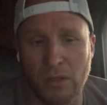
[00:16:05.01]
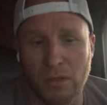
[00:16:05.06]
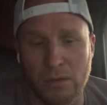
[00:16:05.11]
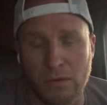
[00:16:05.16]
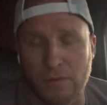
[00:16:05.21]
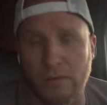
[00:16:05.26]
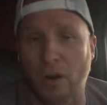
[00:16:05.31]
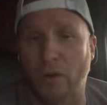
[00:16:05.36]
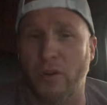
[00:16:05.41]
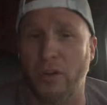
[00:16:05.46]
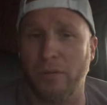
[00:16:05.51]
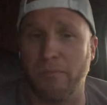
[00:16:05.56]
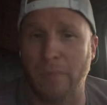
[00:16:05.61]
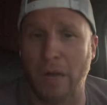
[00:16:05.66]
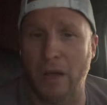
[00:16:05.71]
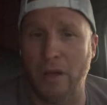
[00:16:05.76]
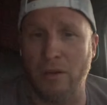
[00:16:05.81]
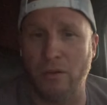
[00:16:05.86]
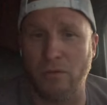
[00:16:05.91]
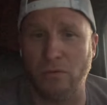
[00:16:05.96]
start up
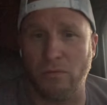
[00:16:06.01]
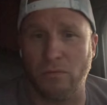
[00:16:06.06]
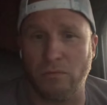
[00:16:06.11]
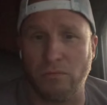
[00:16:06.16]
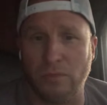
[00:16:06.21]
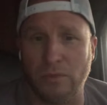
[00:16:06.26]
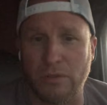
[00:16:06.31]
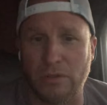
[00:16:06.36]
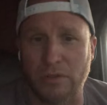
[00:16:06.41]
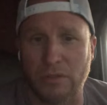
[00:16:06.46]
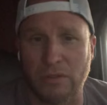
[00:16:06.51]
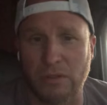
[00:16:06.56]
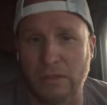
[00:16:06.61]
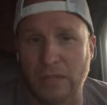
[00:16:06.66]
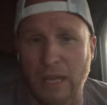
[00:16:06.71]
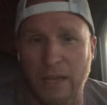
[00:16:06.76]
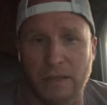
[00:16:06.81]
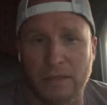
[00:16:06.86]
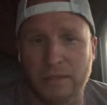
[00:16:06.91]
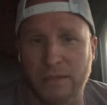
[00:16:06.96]
my own, just
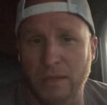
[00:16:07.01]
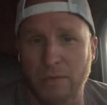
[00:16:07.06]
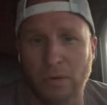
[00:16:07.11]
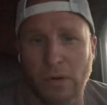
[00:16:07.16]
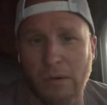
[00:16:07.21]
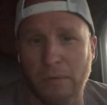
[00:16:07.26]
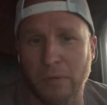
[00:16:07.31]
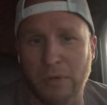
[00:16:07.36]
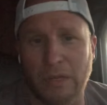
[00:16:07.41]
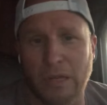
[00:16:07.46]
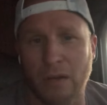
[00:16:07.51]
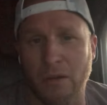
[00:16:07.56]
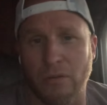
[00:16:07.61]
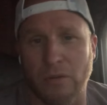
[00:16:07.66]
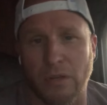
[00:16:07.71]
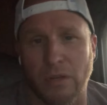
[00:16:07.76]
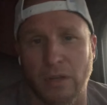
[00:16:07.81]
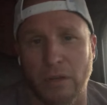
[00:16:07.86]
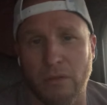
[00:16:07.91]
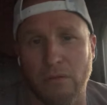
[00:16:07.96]
kind of see where it would go,
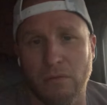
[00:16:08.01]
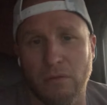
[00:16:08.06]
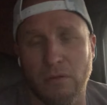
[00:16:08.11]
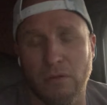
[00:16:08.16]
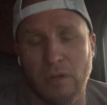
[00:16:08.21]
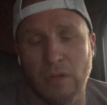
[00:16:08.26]
you know.